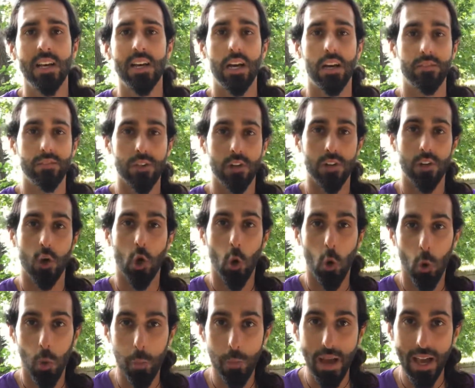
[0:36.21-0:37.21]
I've done
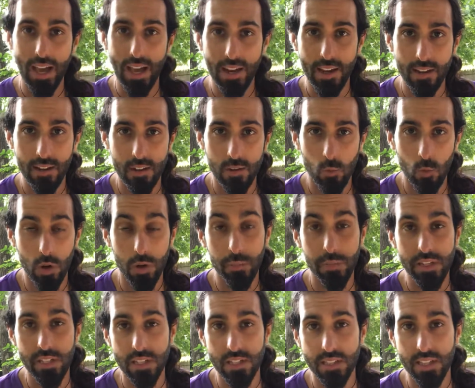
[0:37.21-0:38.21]
OMAD, 1
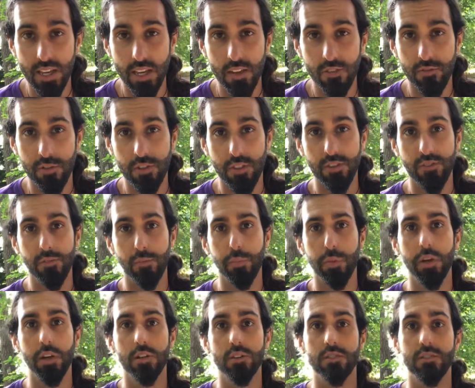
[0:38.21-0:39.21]
meal a day, for different
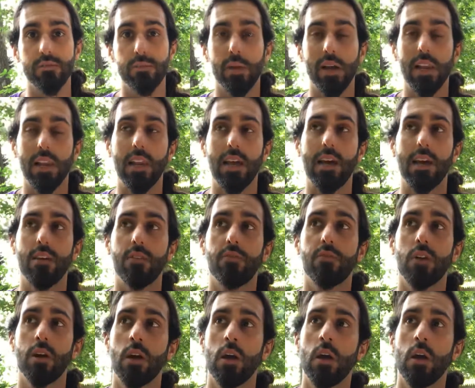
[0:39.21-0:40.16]
periods of my life.